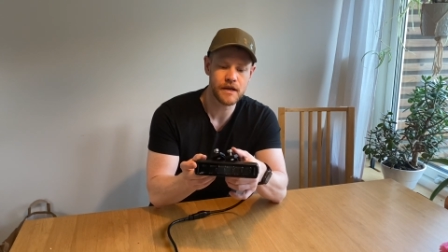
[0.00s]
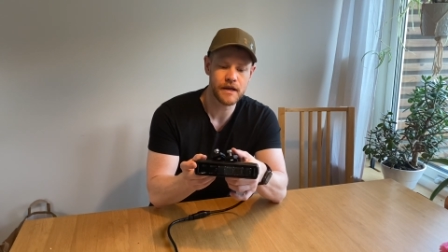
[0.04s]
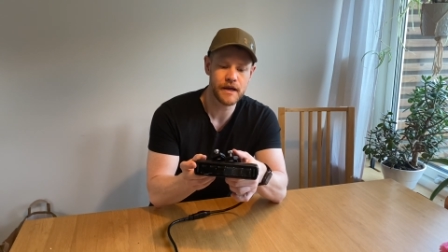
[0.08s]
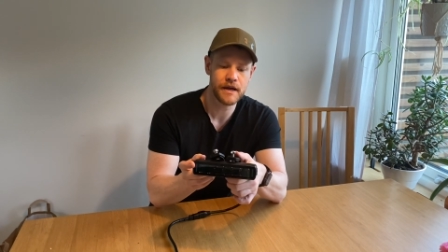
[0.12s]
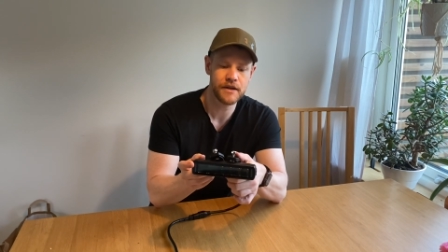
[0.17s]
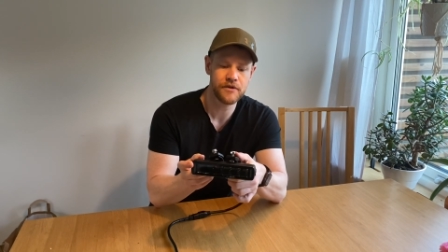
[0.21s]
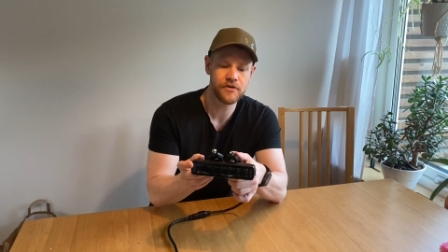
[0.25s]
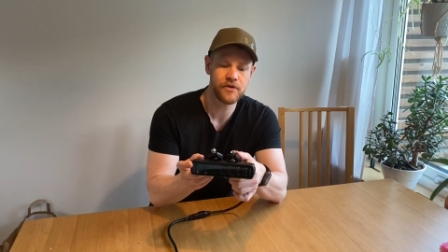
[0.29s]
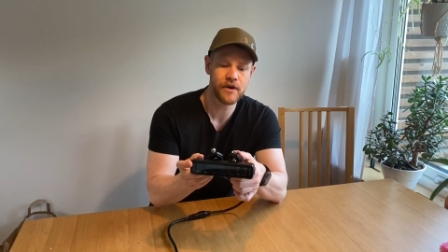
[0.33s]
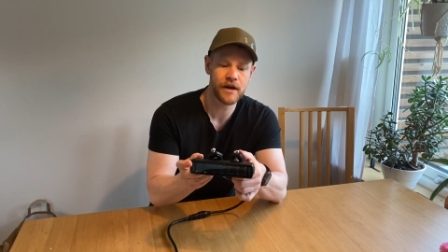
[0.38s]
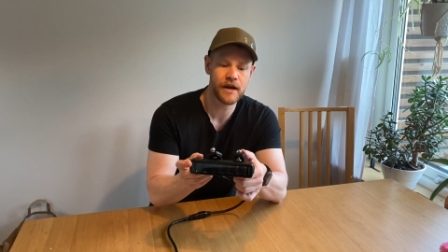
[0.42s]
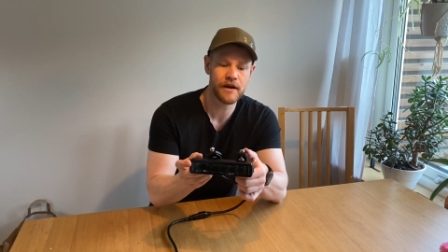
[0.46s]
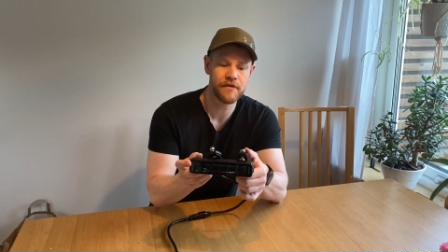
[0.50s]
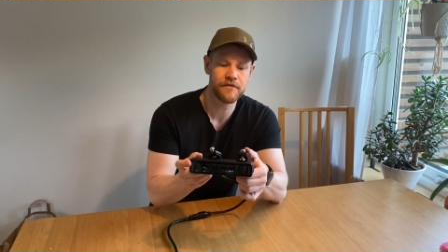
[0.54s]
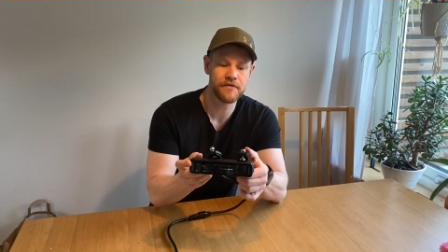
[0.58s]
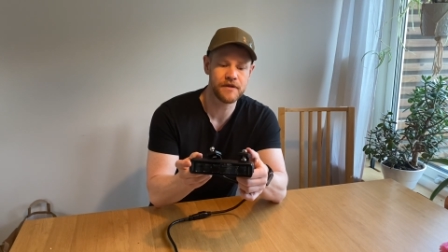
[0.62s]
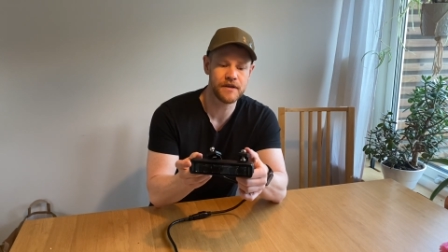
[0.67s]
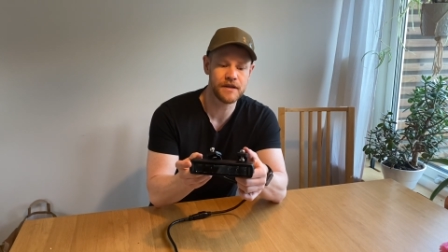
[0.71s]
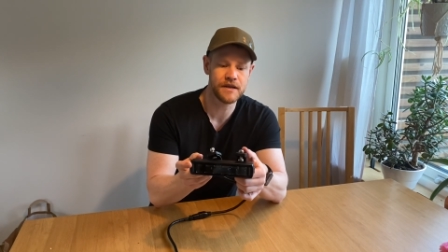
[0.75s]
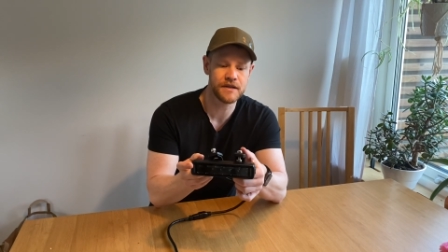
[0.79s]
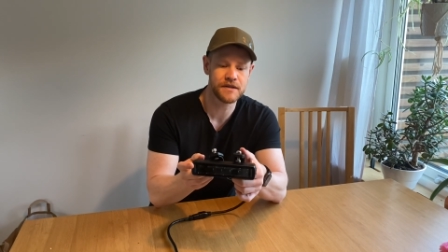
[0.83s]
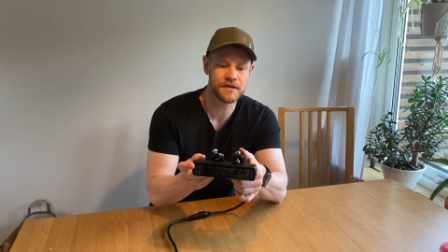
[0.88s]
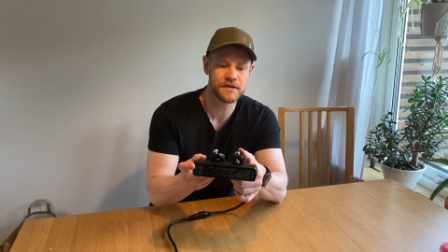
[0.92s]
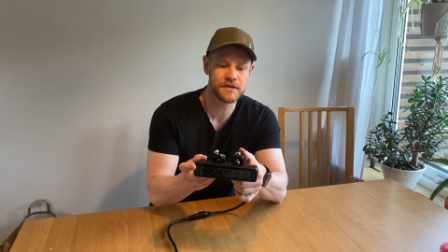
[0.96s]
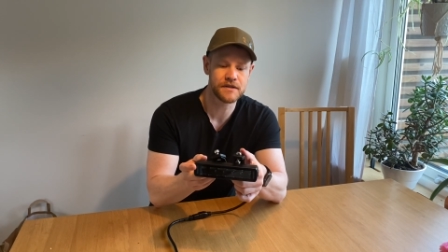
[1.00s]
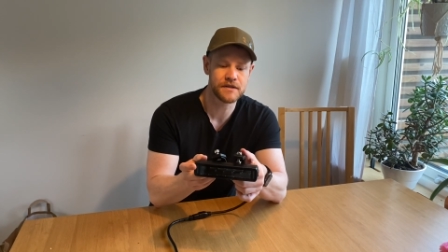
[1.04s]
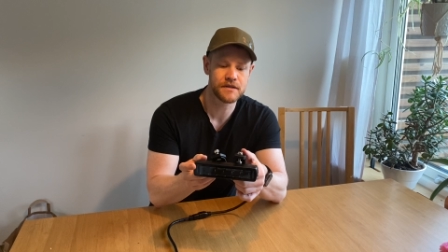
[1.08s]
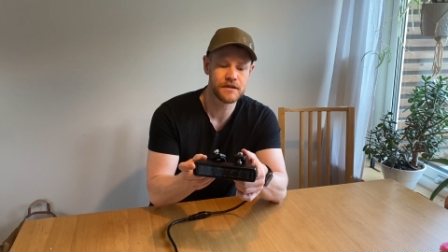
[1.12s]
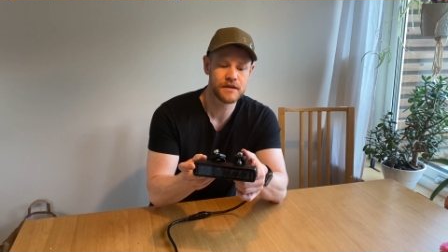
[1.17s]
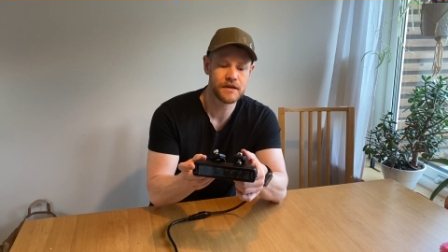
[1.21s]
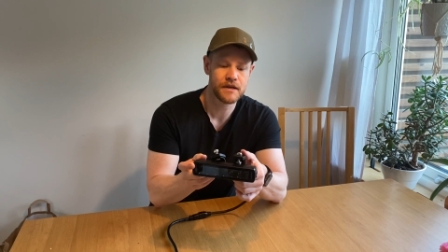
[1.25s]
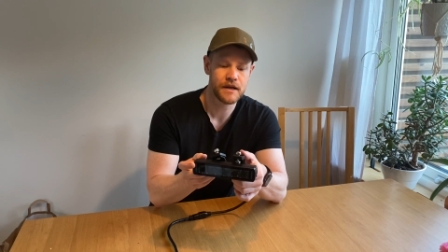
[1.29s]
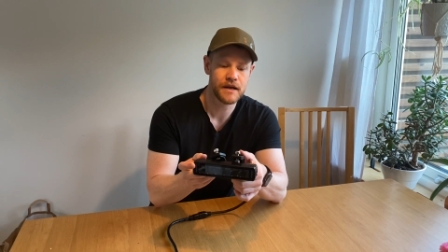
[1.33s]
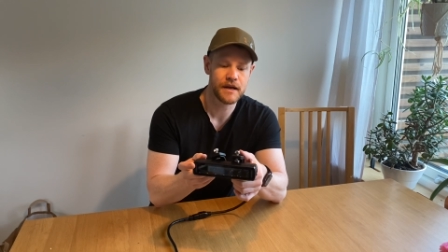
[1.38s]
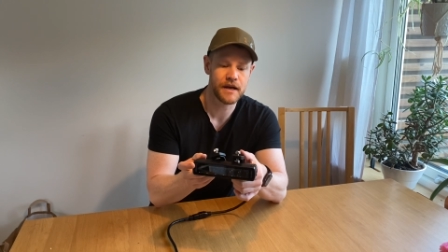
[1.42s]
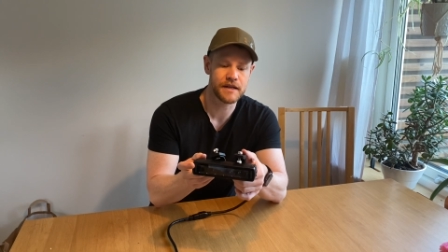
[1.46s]
And you have these
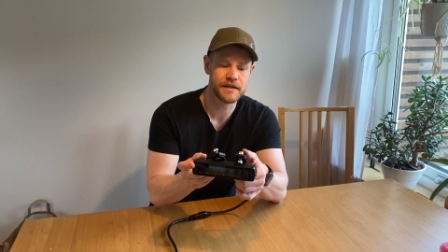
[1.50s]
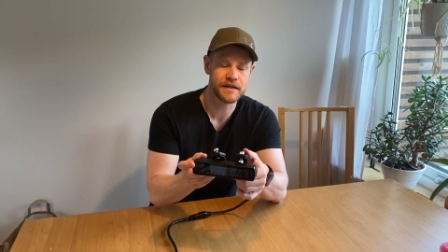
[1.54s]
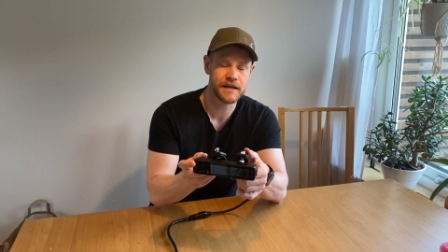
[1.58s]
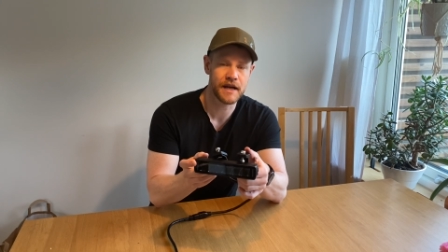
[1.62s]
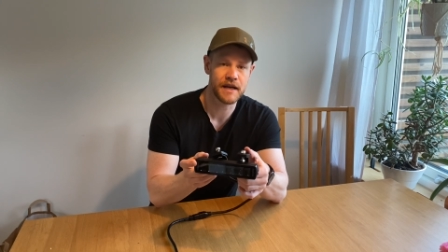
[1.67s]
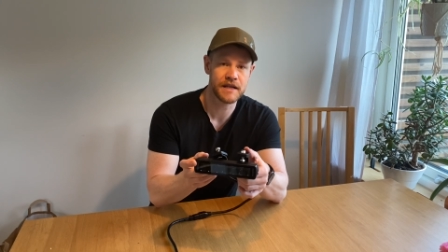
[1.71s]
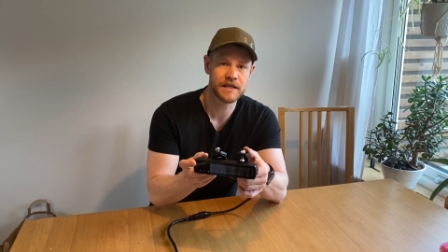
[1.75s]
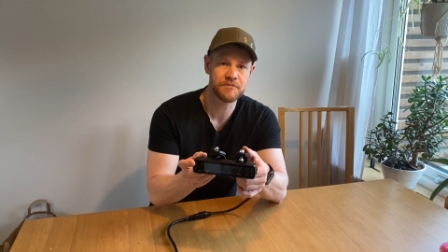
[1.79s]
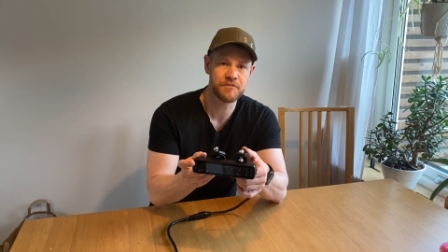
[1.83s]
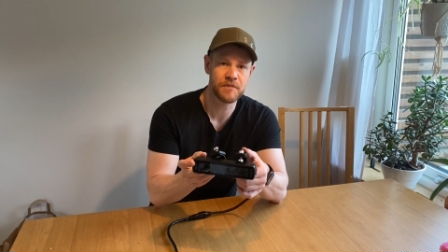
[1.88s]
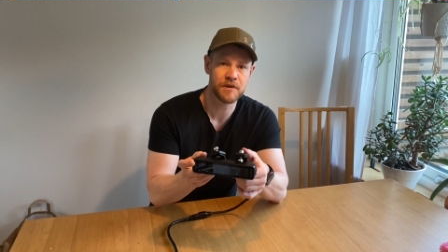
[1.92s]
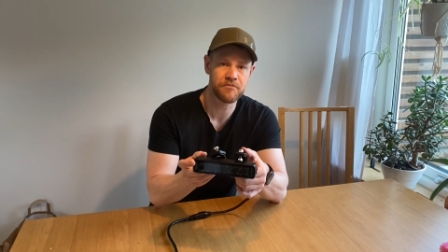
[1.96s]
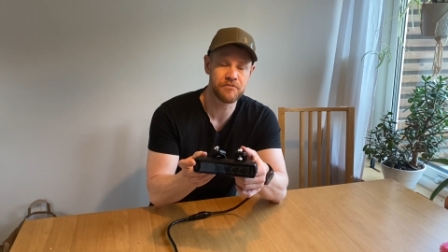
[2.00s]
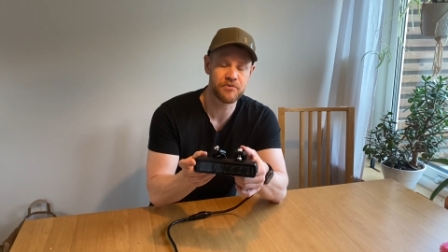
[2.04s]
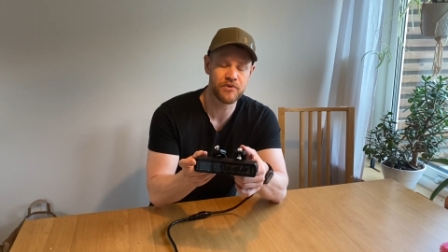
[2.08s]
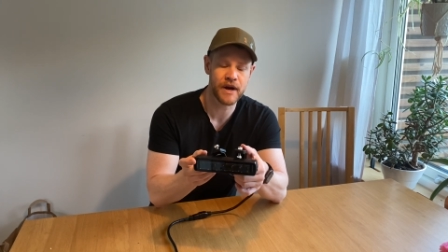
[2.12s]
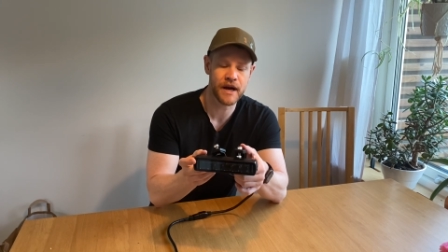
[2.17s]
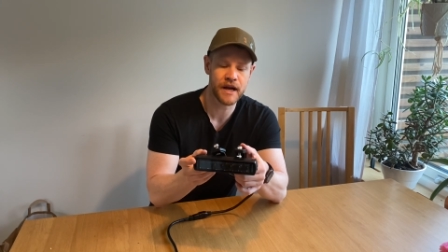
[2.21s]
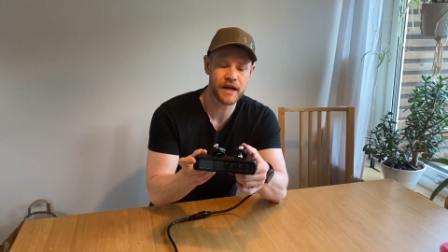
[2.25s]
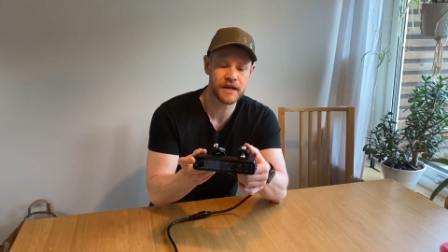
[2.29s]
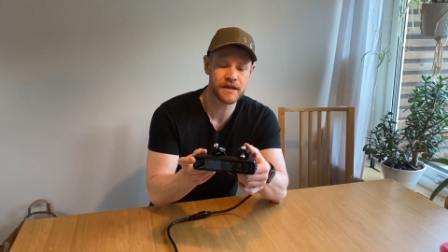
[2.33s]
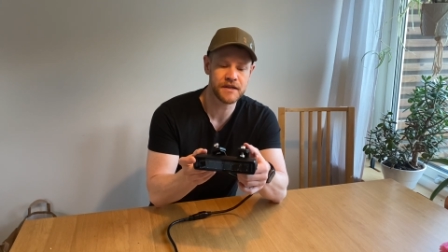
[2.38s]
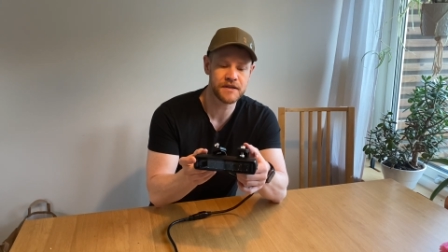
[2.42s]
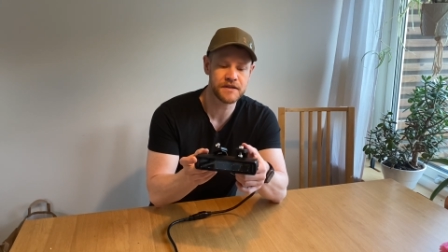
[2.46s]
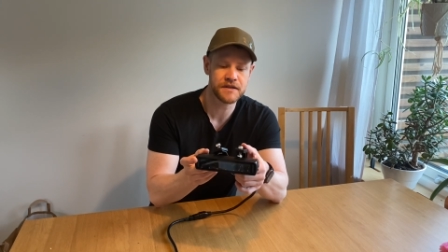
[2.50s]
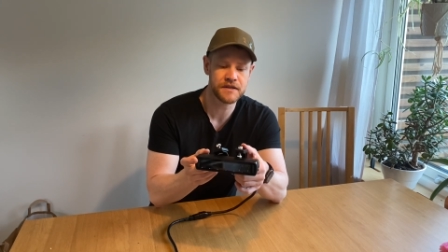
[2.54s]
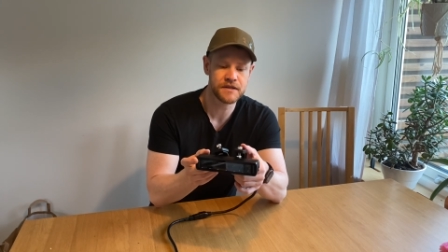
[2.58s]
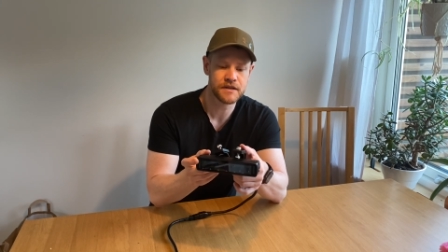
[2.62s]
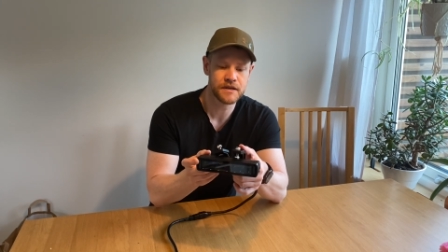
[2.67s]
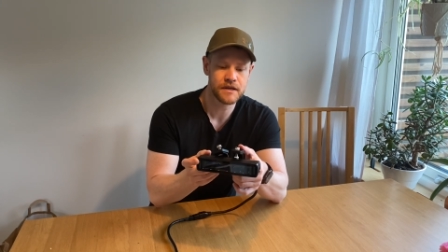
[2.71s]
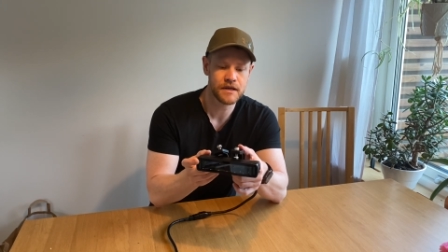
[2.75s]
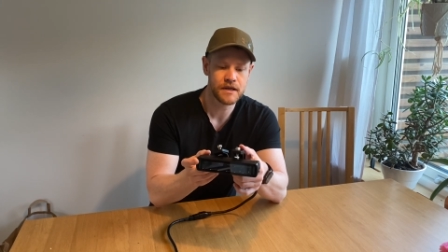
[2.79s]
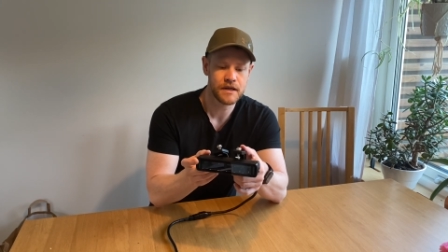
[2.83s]
attachment brackets,